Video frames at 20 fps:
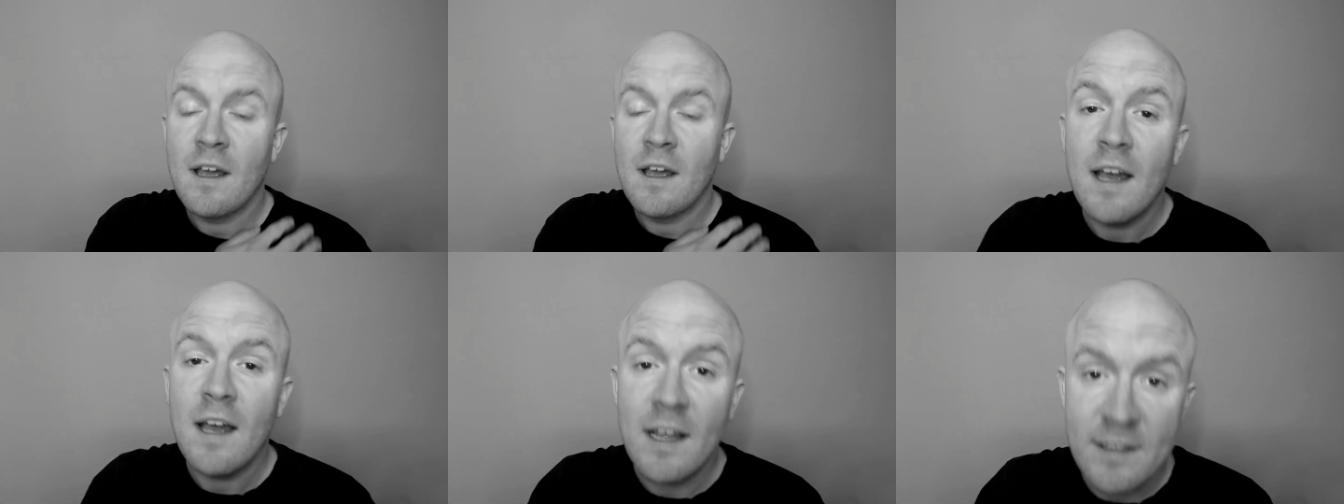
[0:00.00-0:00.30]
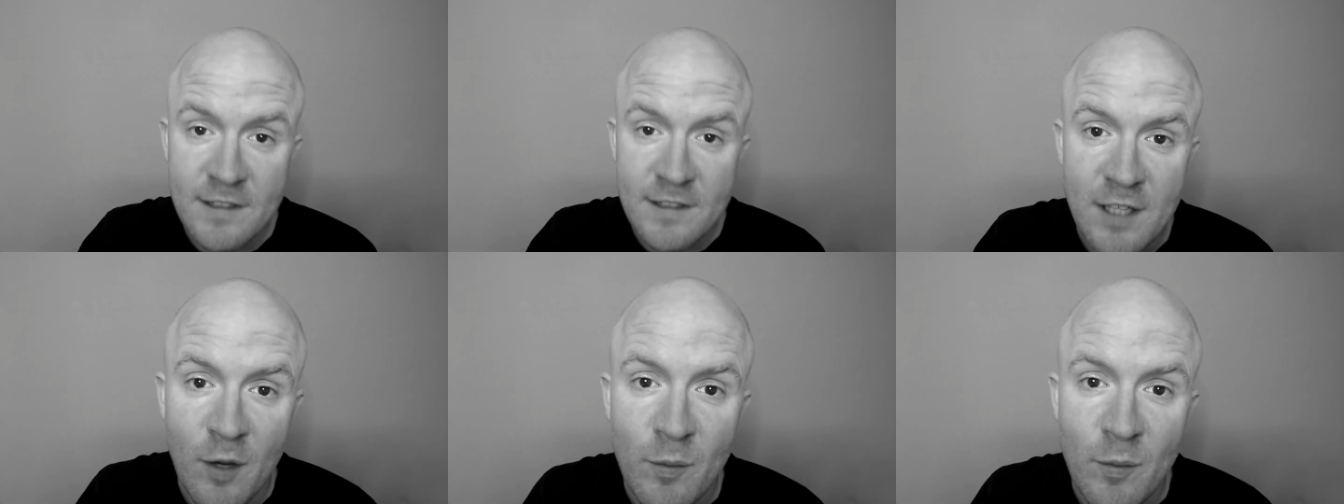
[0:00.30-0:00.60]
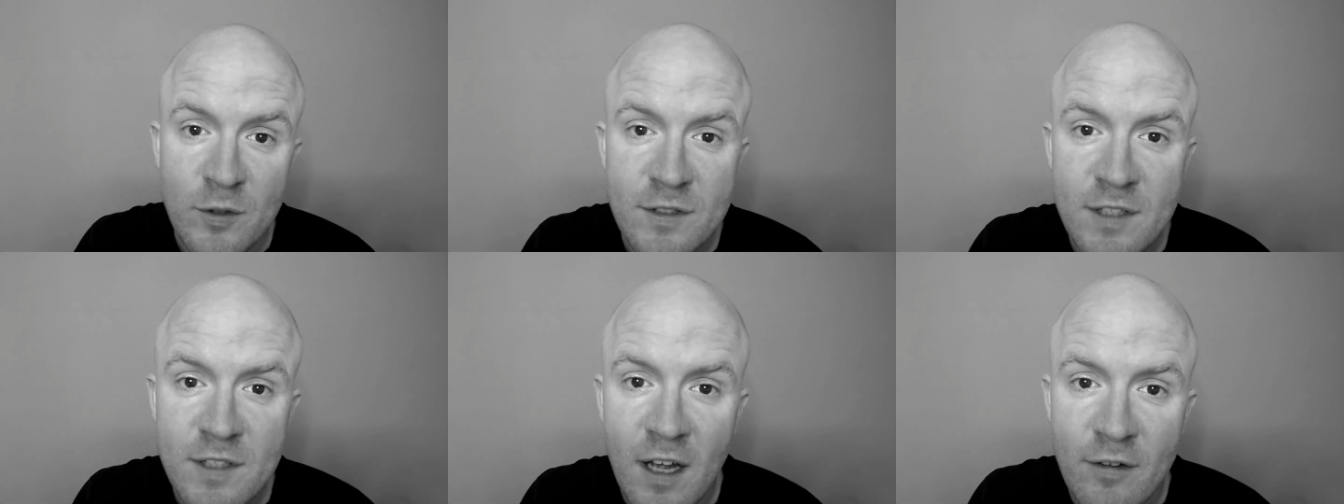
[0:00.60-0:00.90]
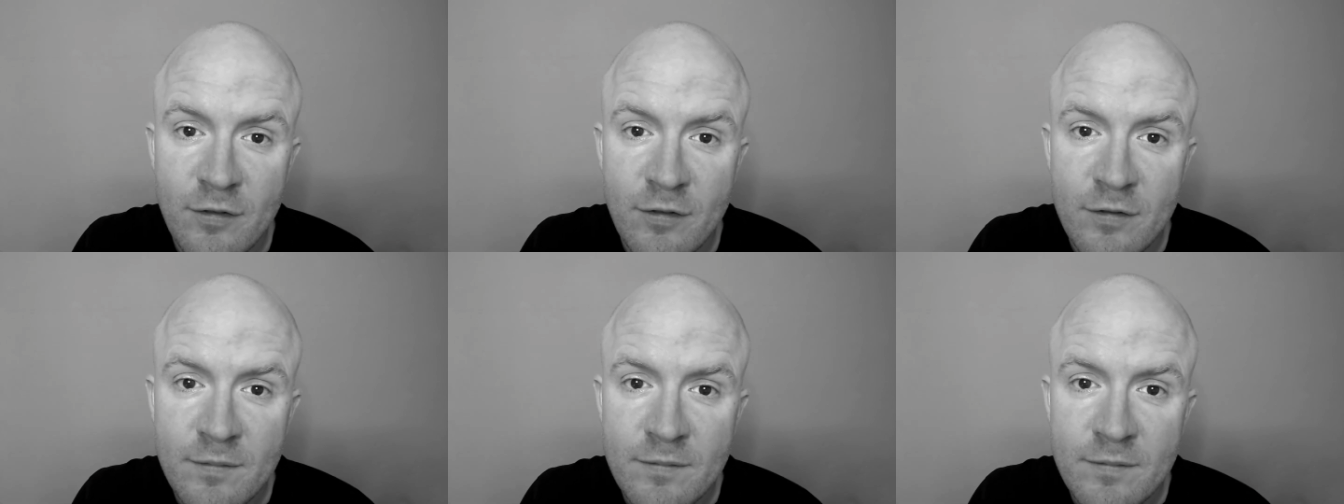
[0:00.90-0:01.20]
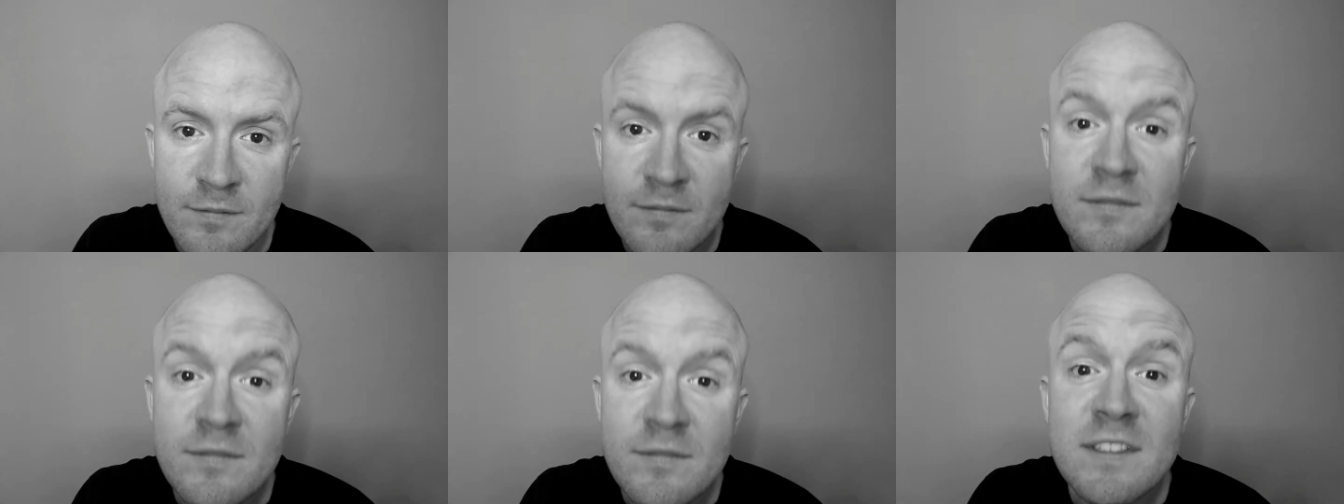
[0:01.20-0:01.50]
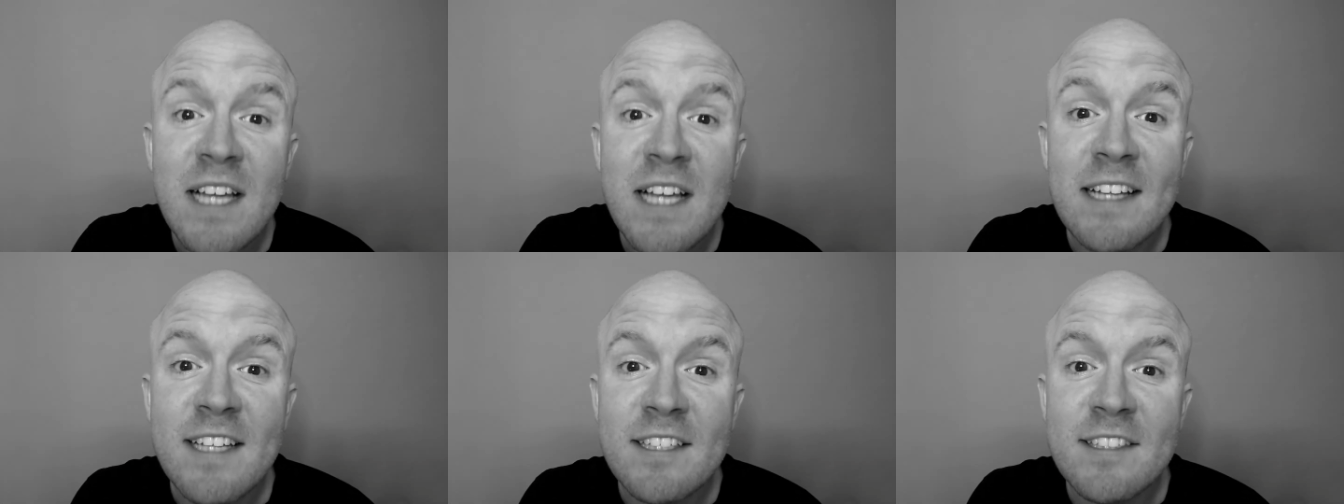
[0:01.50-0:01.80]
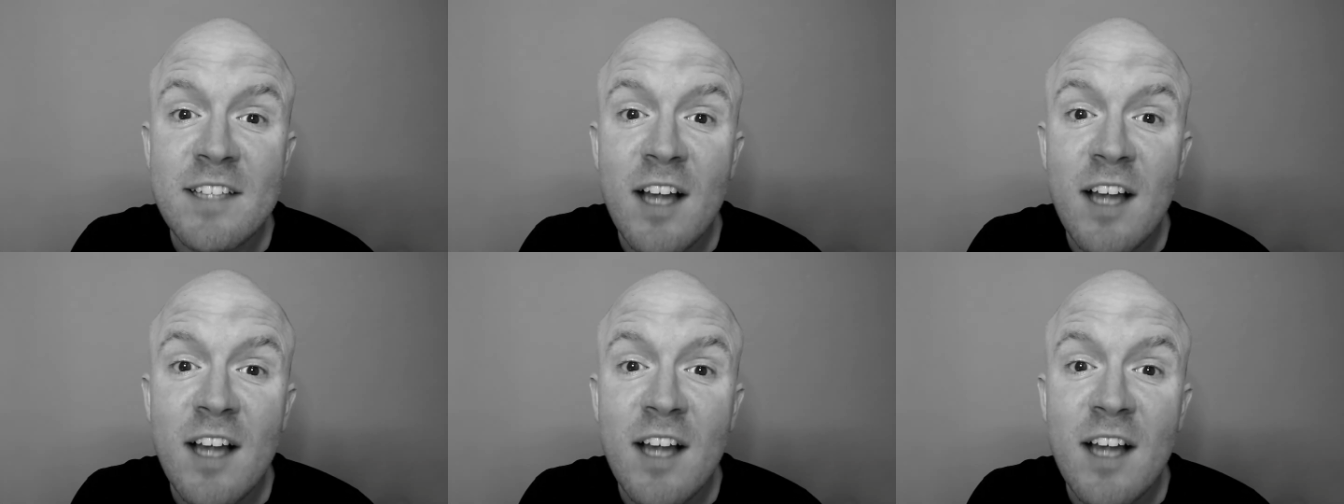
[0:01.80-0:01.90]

and sell more stuff. So let's get